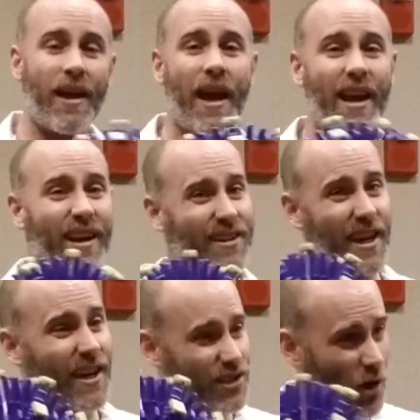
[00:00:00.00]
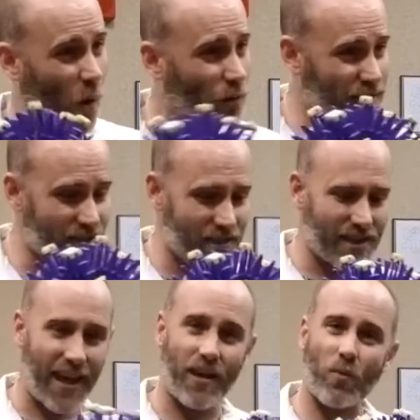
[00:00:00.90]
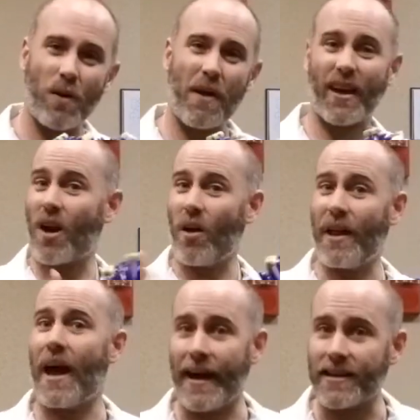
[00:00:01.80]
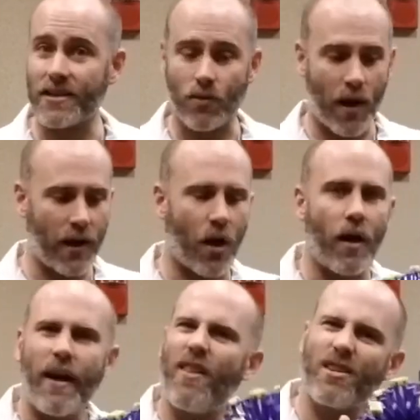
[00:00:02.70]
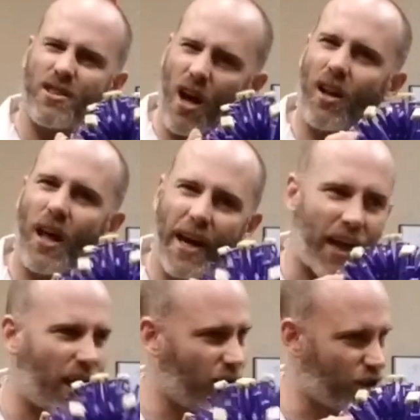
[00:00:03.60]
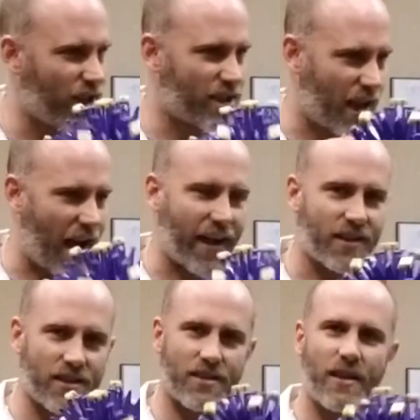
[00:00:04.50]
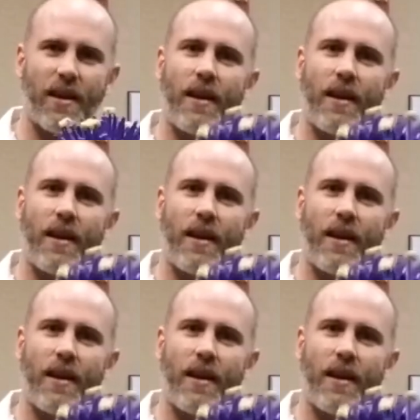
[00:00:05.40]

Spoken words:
And in its coldest state, we might call it ice, right? There's not a lot of energy to ice.